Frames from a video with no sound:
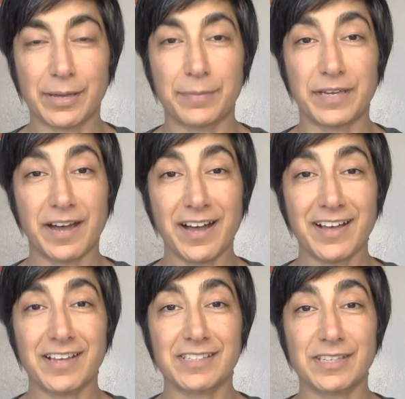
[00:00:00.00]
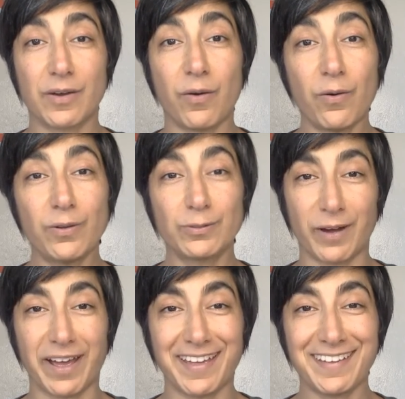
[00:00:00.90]
Because the old
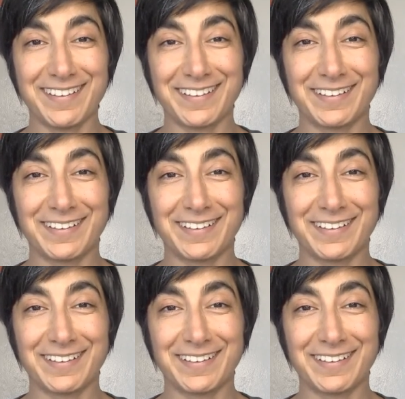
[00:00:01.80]
way,